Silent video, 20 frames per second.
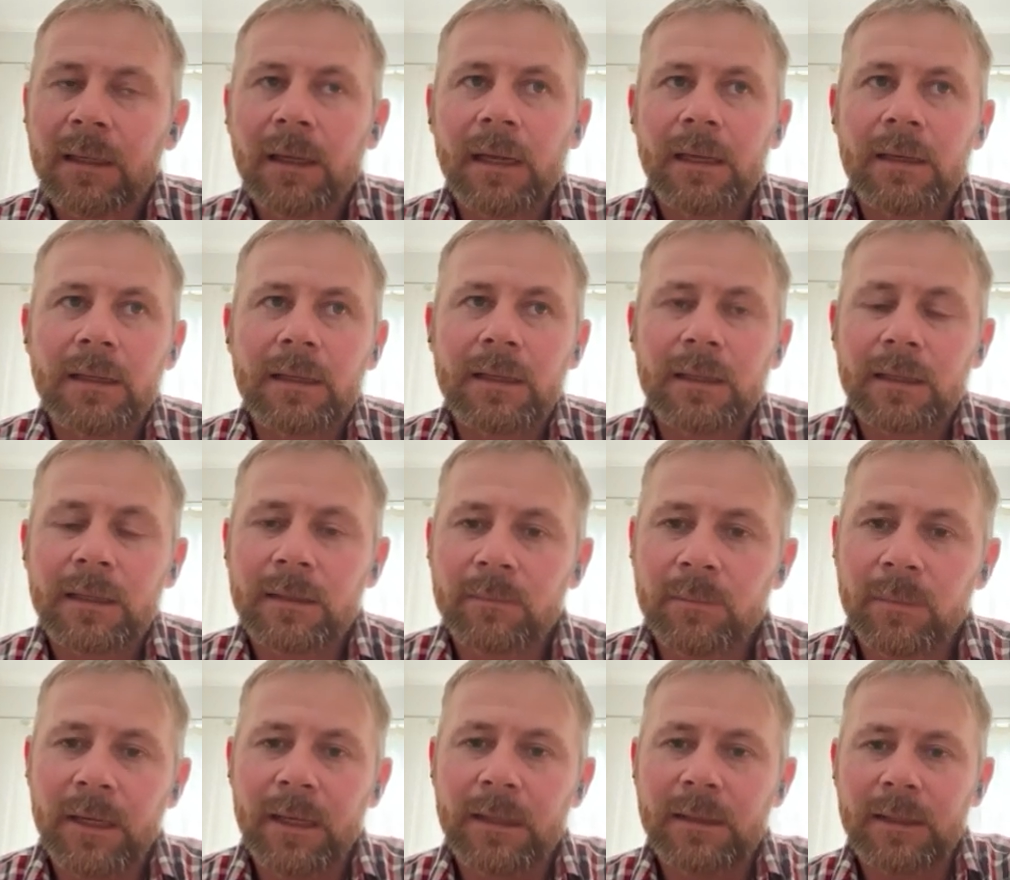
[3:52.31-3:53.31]
And then you
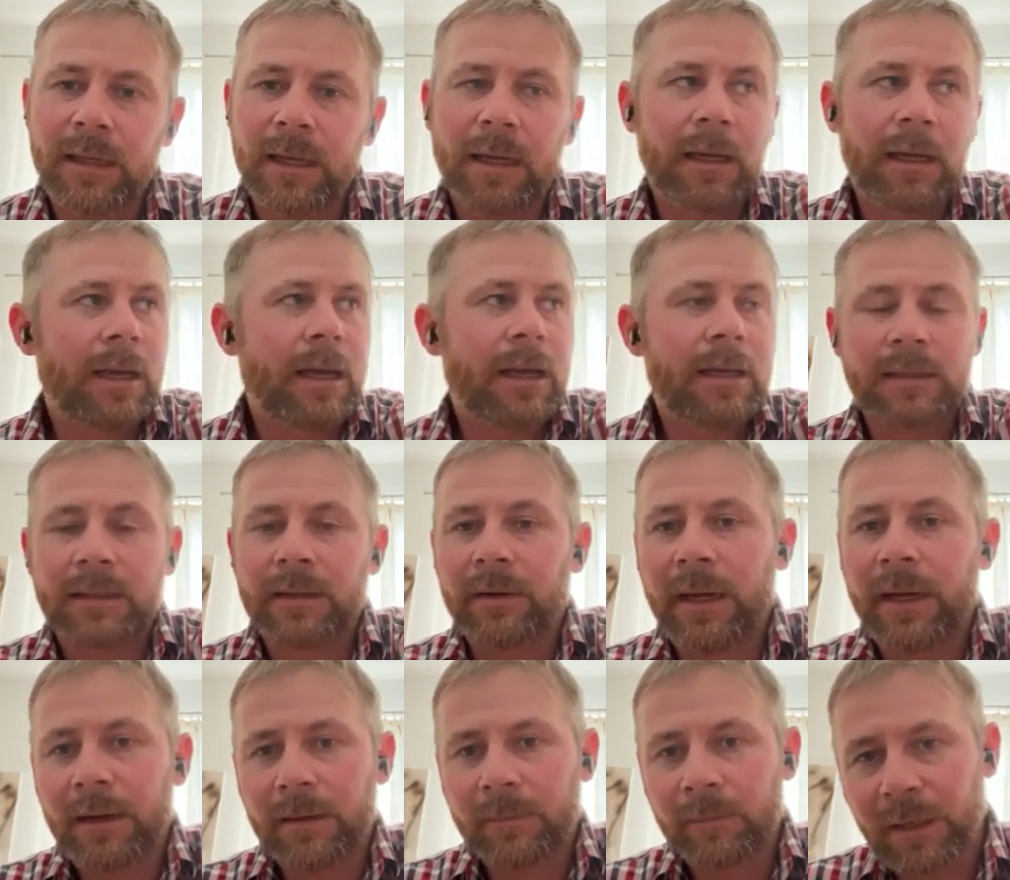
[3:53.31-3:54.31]
can ask her
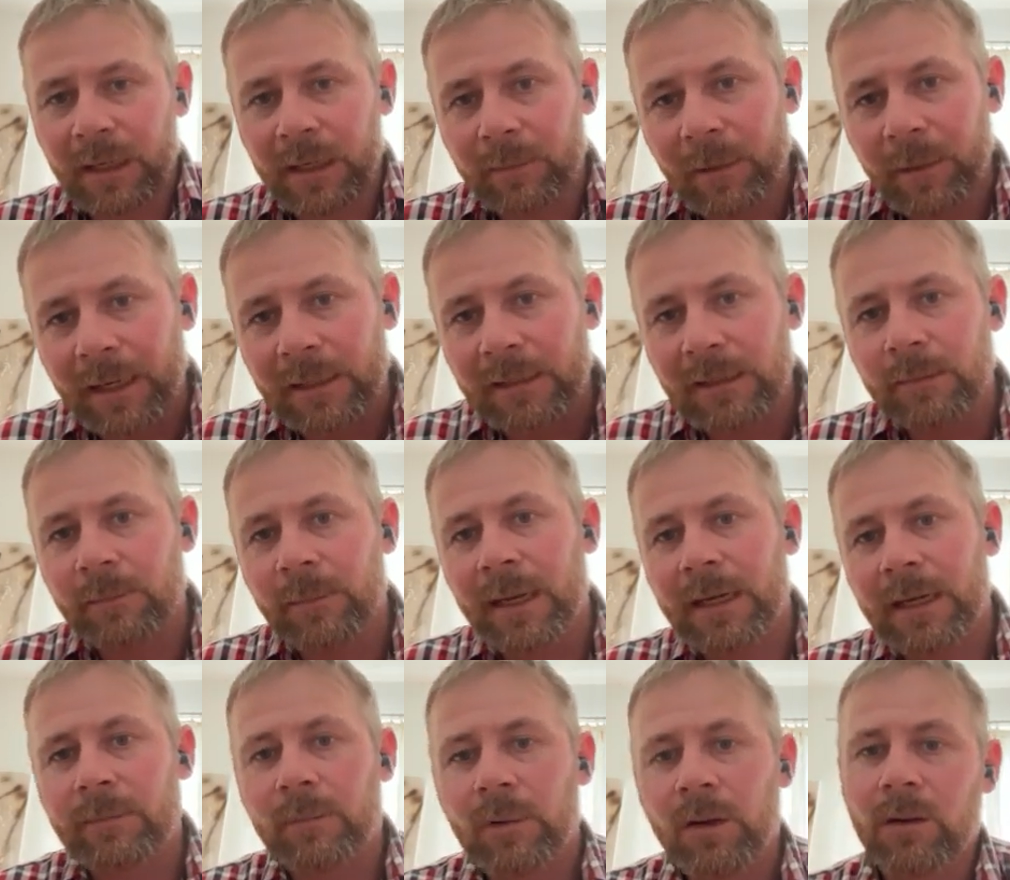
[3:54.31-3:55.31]
out and bring her back to the
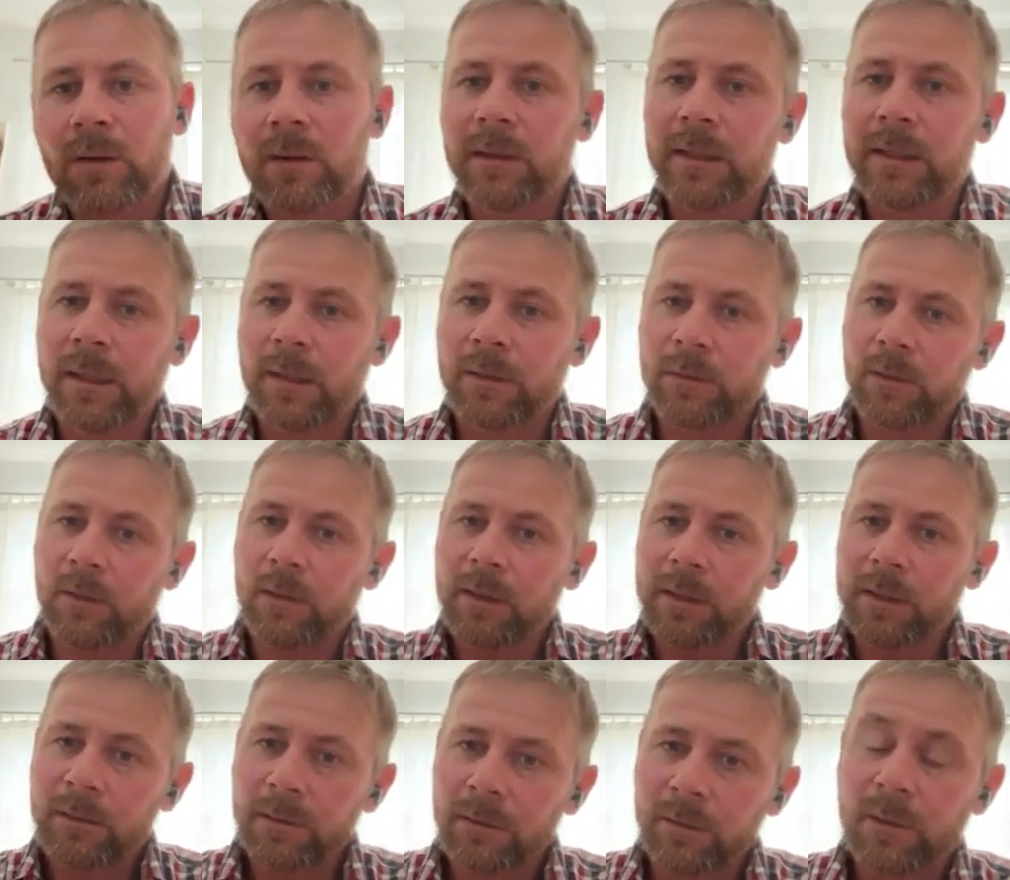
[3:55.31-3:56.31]
mounting block on the other
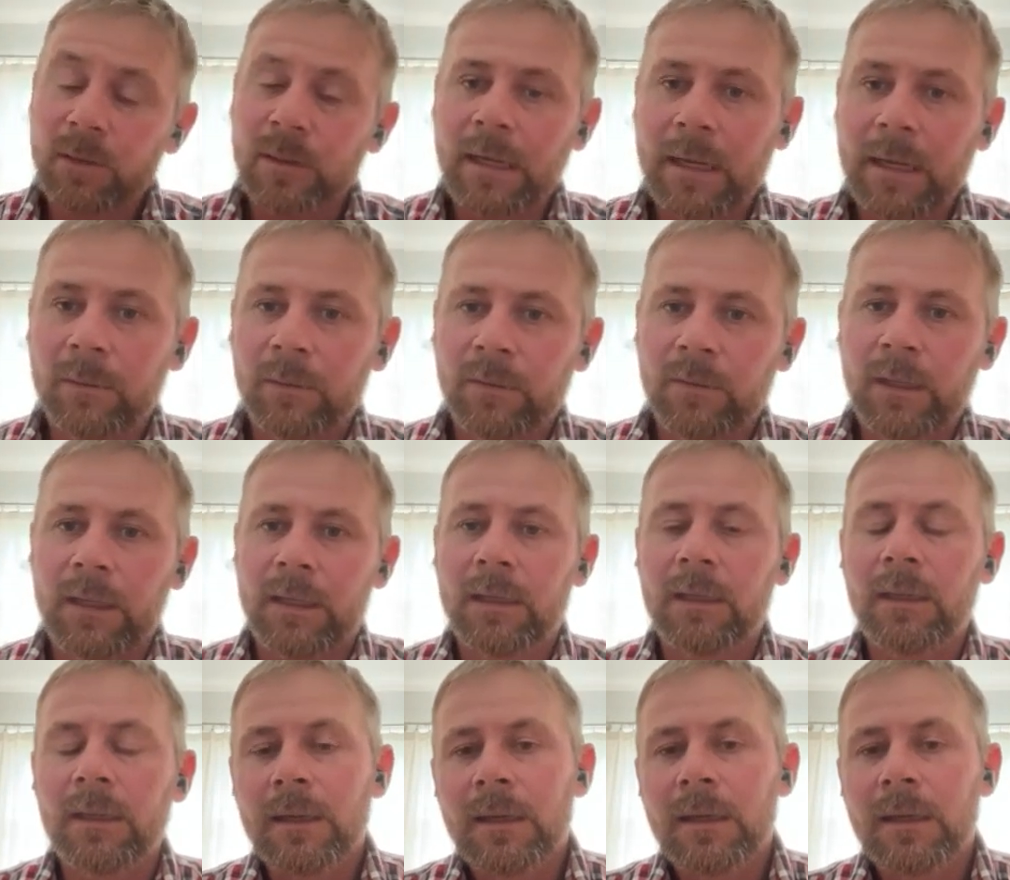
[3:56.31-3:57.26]
eye and do the same thing,